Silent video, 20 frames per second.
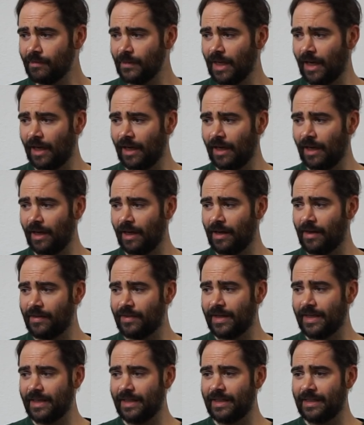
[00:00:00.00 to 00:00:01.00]

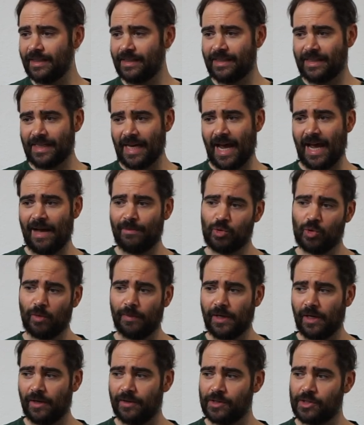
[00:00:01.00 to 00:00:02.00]
The tabs will
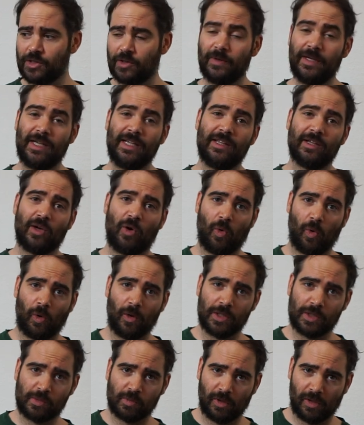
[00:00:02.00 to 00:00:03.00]
be on the screen. The
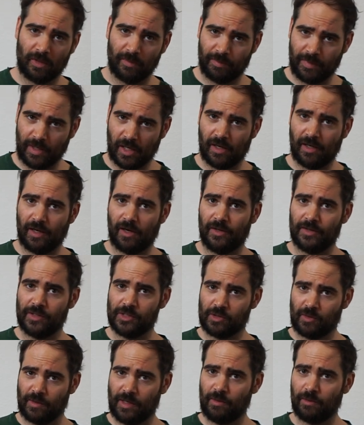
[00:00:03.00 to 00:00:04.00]
chords will be on the
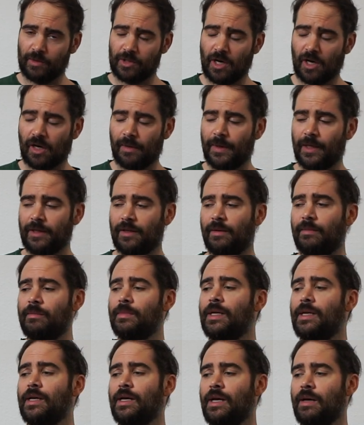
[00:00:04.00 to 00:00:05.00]
screen. We'll talk about them.
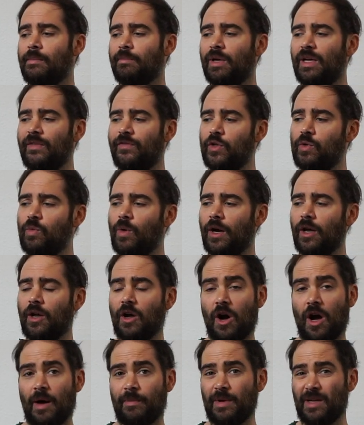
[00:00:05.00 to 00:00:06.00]
But if you want a
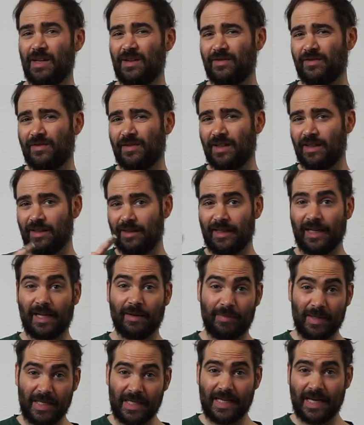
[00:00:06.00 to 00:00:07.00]
copy of like
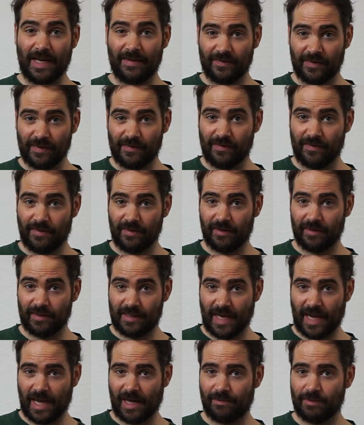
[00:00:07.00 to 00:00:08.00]
a PDF of the
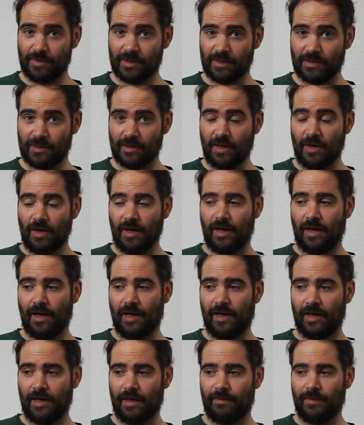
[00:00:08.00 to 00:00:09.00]
tabs
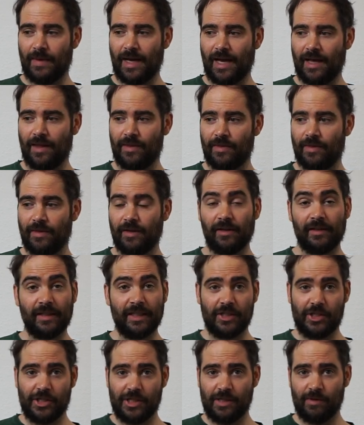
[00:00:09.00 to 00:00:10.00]
and the
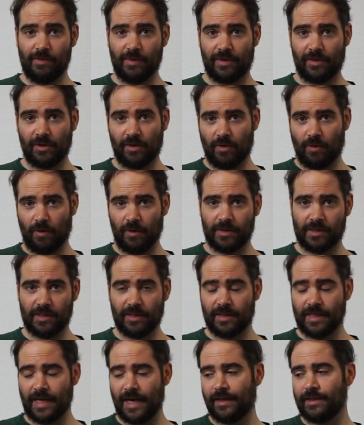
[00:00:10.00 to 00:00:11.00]
lead sheet with the chords
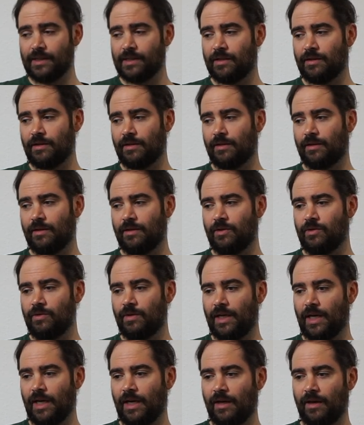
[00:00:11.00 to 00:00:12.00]
and the text, you
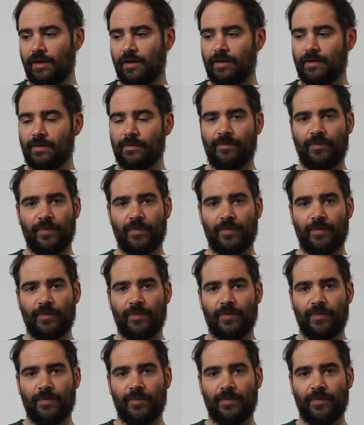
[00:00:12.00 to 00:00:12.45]
can